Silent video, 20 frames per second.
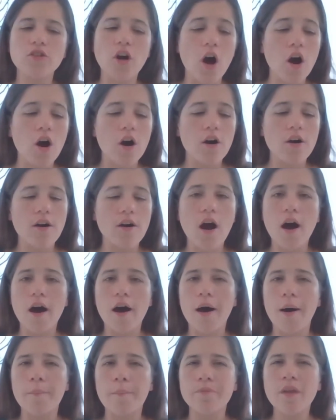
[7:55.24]

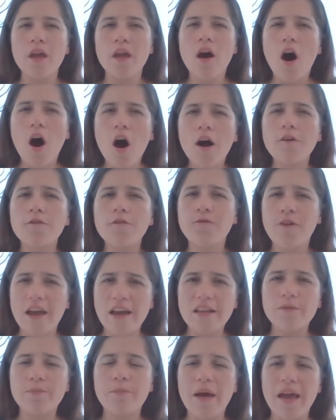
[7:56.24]
are
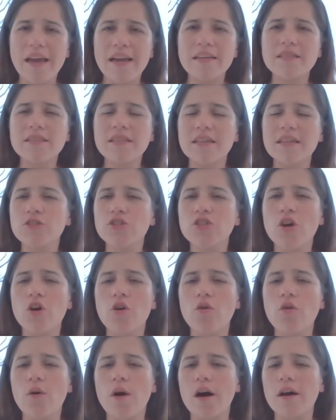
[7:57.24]
faith-based, and
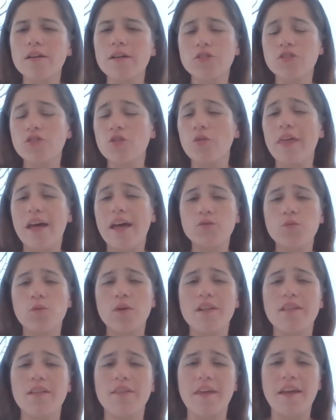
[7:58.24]
so that's one
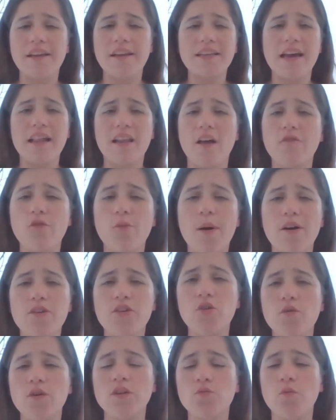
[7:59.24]
of the things I love about
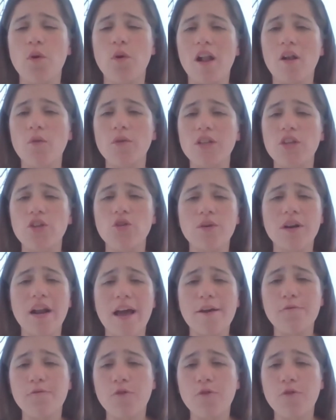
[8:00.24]
you as well. When you and I